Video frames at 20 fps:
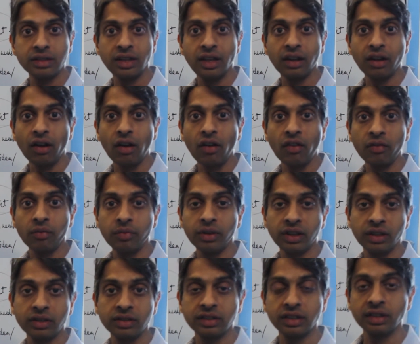to take off.
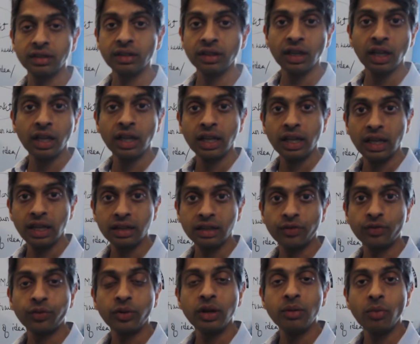Because in the
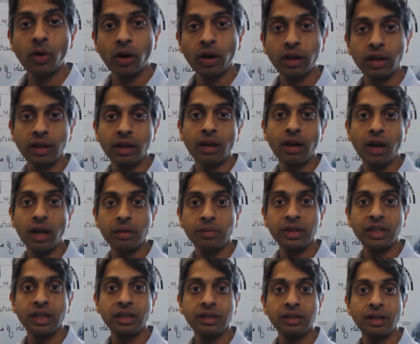free market
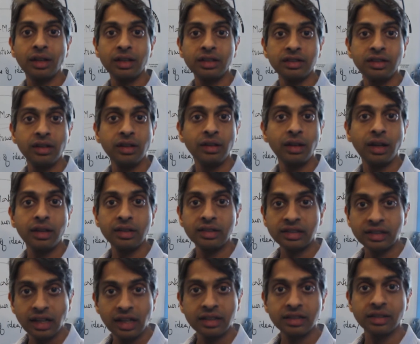economy that is the United
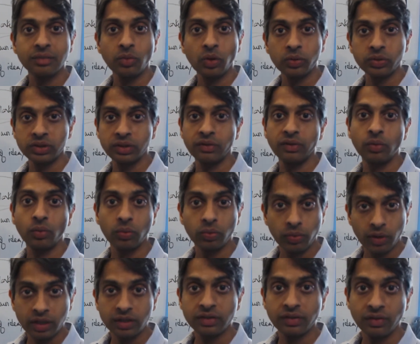States and most of the
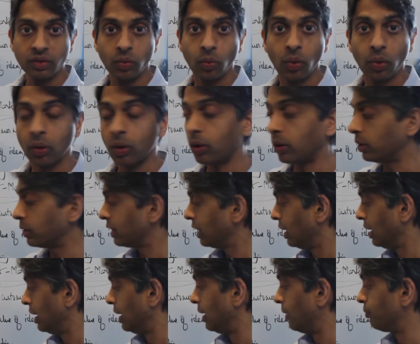rest of the world,
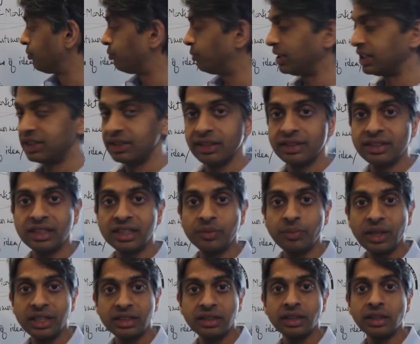business is
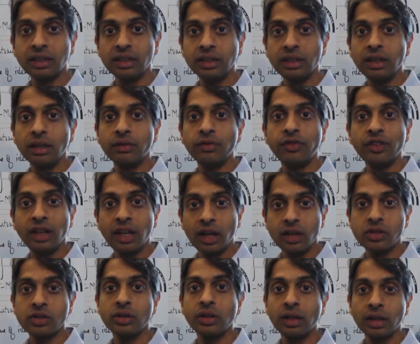basically a
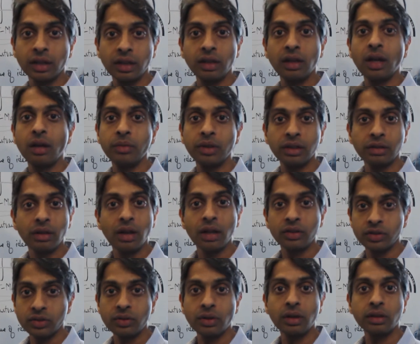financial economic
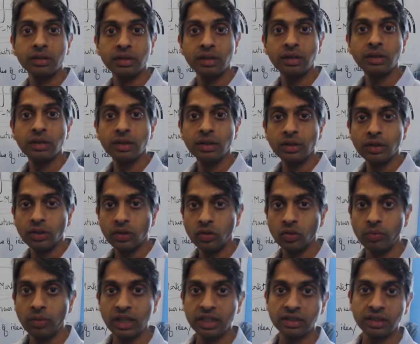construct.
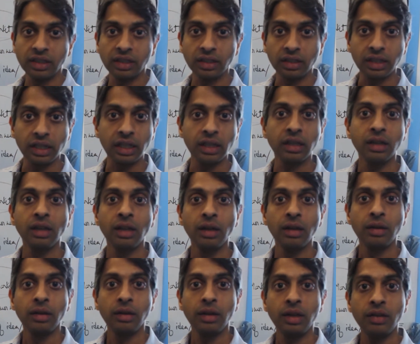You basically
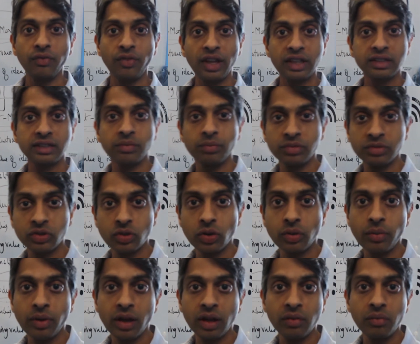invest a certain
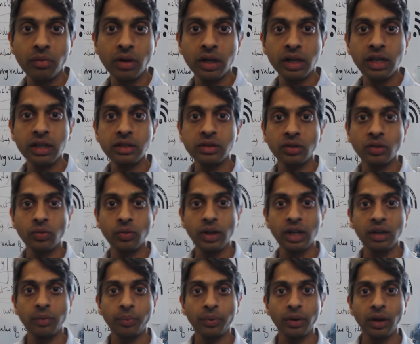amount of money to
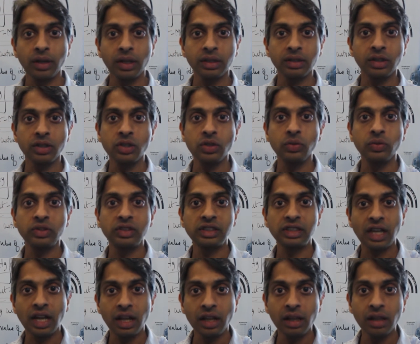create a product that you
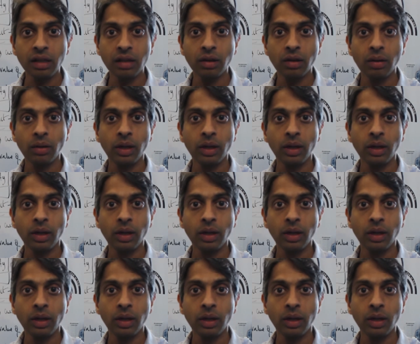sell,